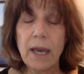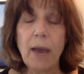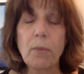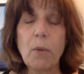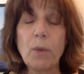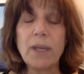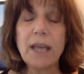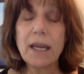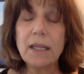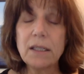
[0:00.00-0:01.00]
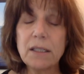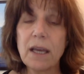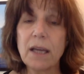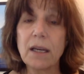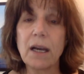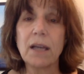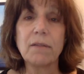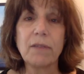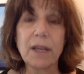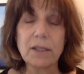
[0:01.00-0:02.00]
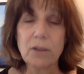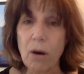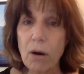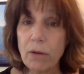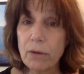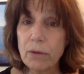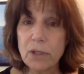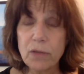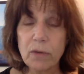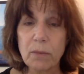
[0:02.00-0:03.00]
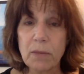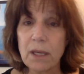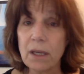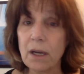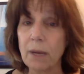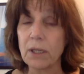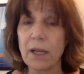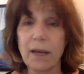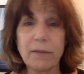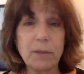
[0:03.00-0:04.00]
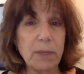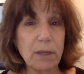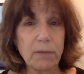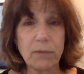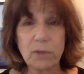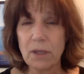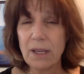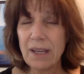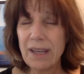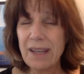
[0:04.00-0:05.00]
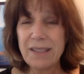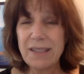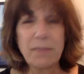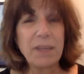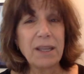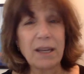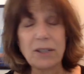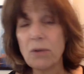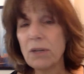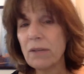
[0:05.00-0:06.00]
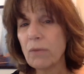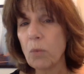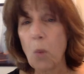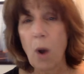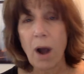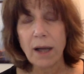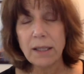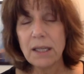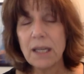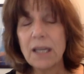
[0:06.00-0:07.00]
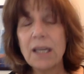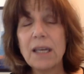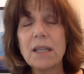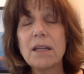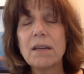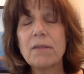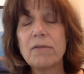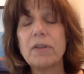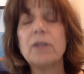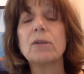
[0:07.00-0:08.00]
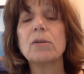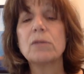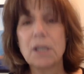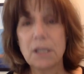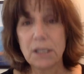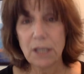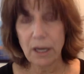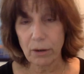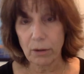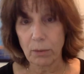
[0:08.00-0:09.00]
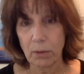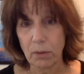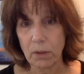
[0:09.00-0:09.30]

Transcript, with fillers: And when we get into that kind of, that's all there is for me, I'm going to have to pick for something I don't even want, it feels terrible.